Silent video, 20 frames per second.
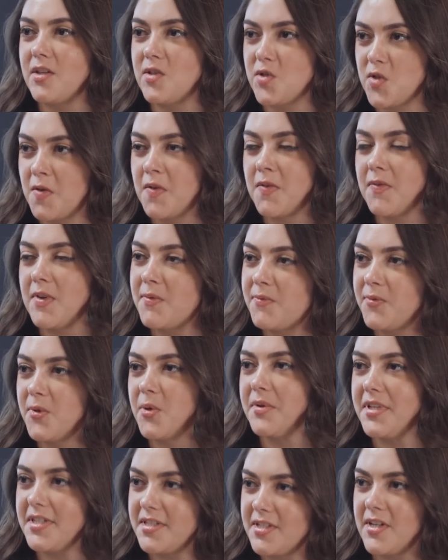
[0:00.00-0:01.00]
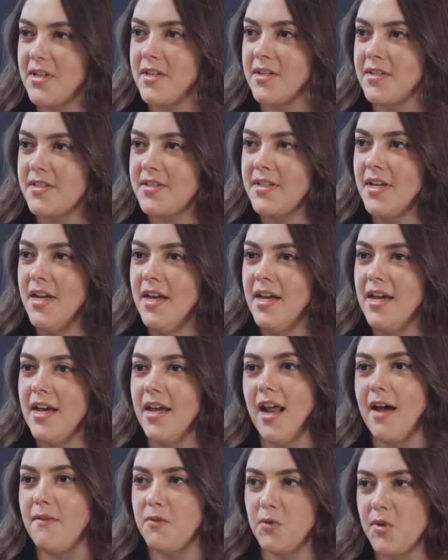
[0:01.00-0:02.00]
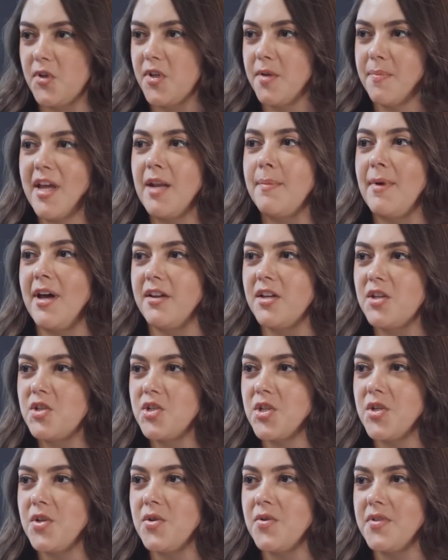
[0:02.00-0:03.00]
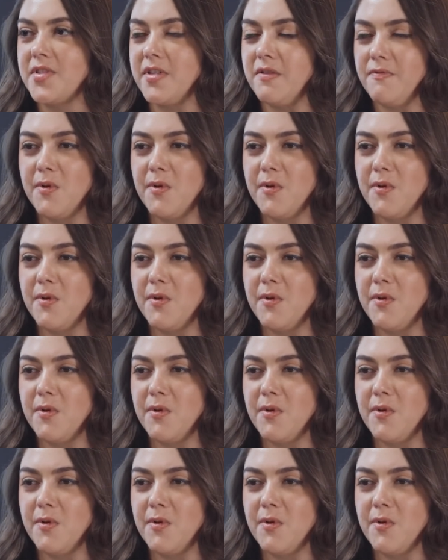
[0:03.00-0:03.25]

conservative influencers and have a real debate about issues.